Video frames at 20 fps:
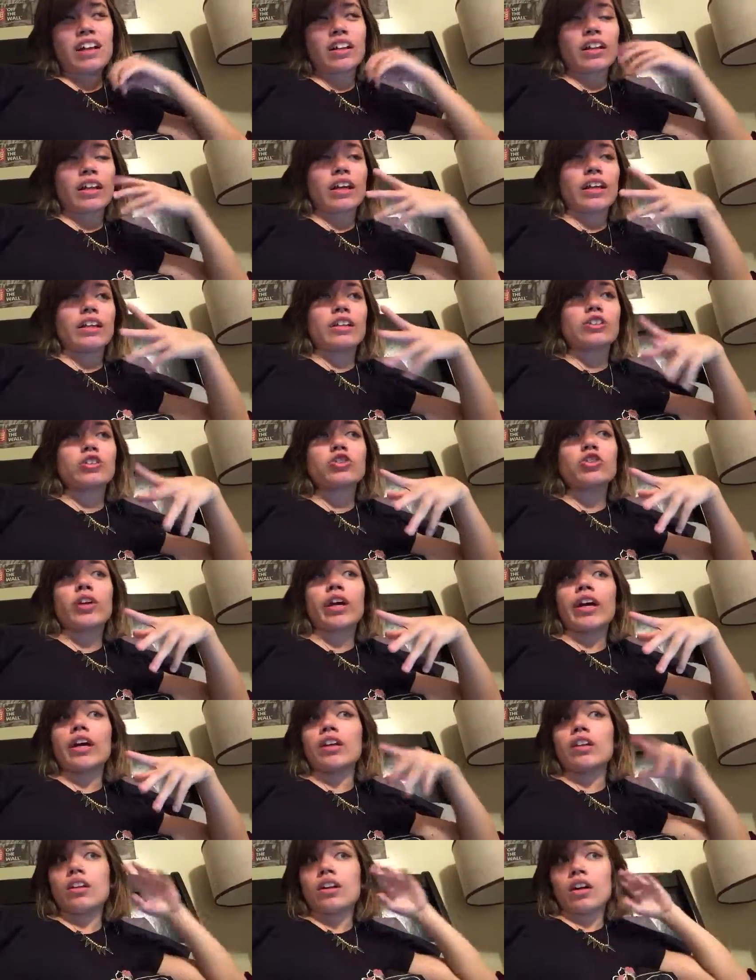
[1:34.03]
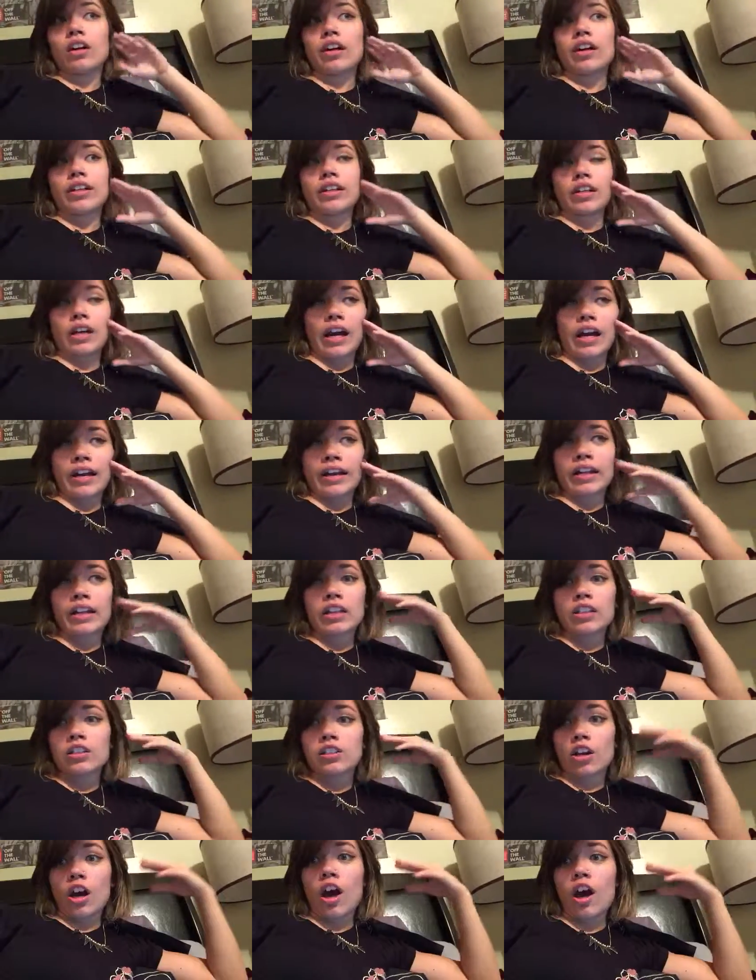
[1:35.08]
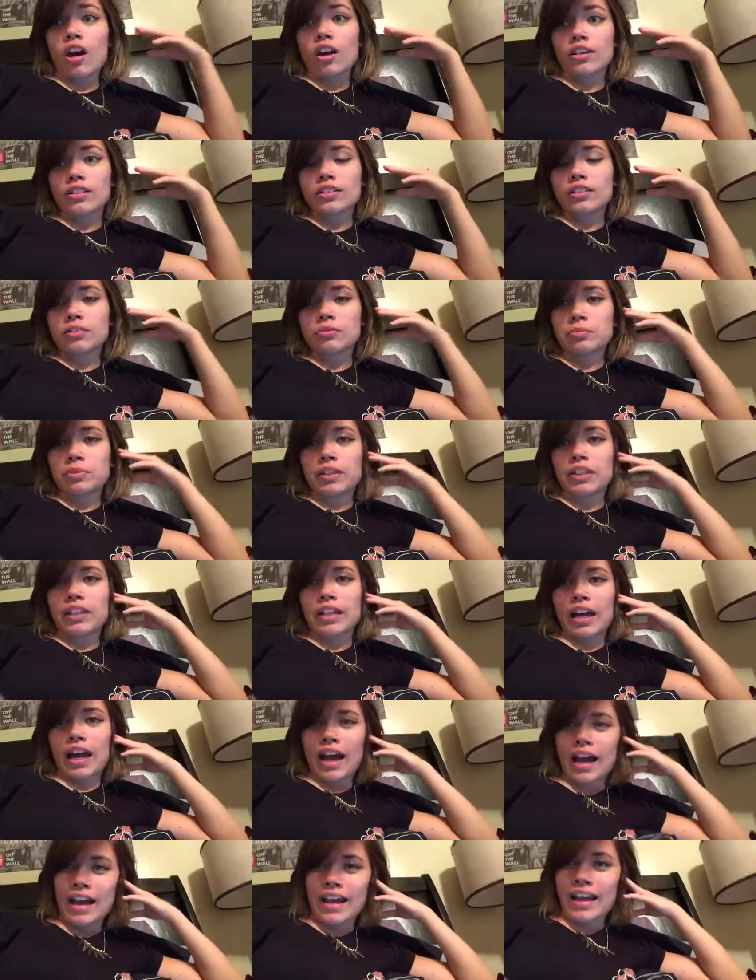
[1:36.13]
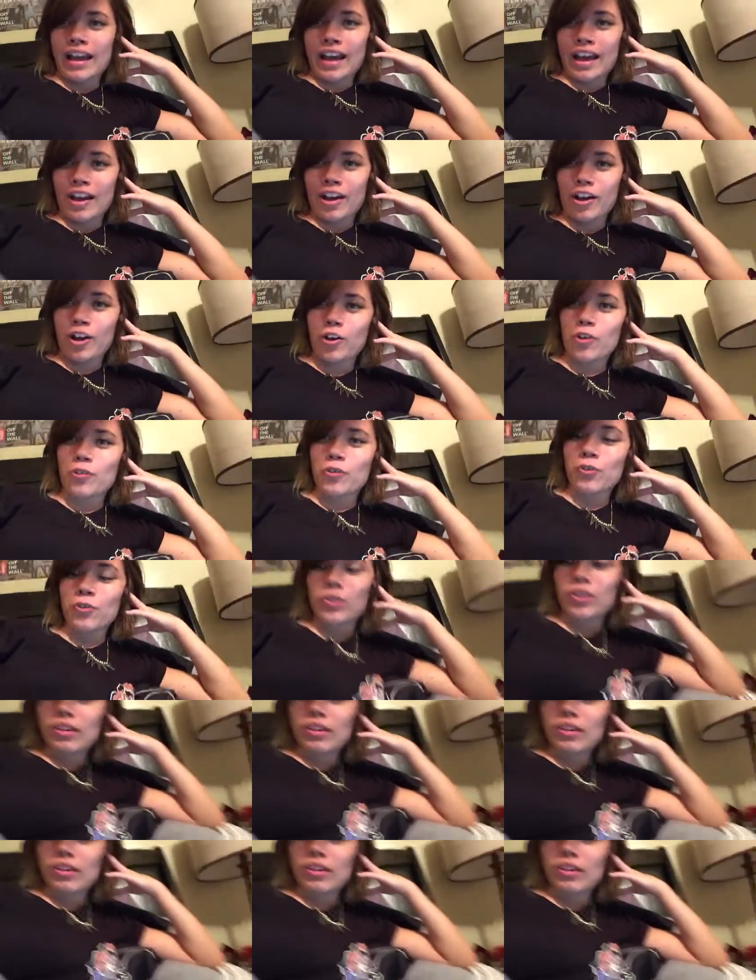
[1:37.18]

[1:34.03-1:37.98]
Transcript: Like, straight. Like, I can talk, but I have